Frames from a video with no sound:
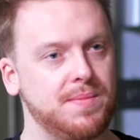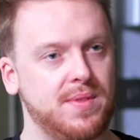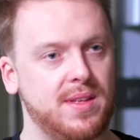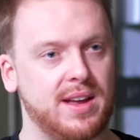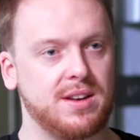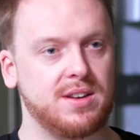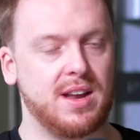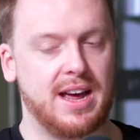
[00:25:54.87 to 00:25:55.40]

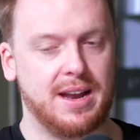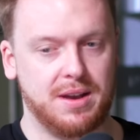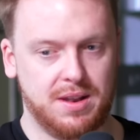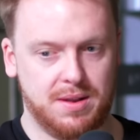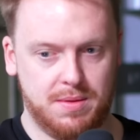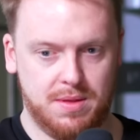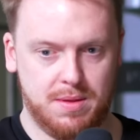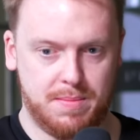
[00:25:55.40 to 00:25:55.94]
and and
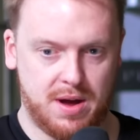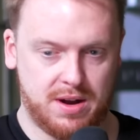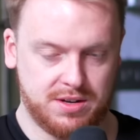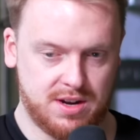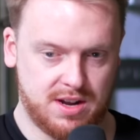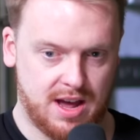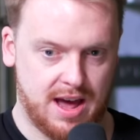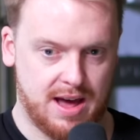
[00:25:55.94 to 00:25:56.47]
the burnt
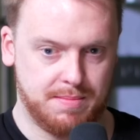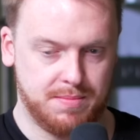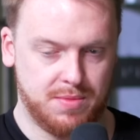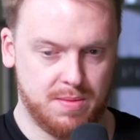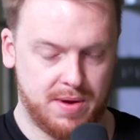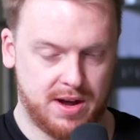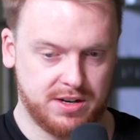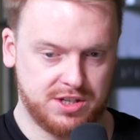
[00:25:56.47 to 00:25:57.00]
um
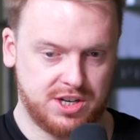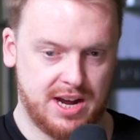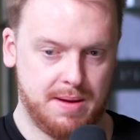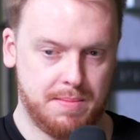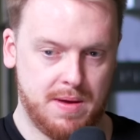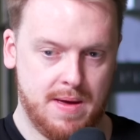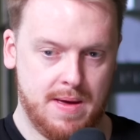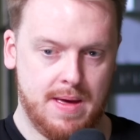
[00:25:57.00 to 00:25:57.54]
the burnt
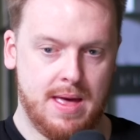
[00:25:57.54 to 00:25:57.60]
chip,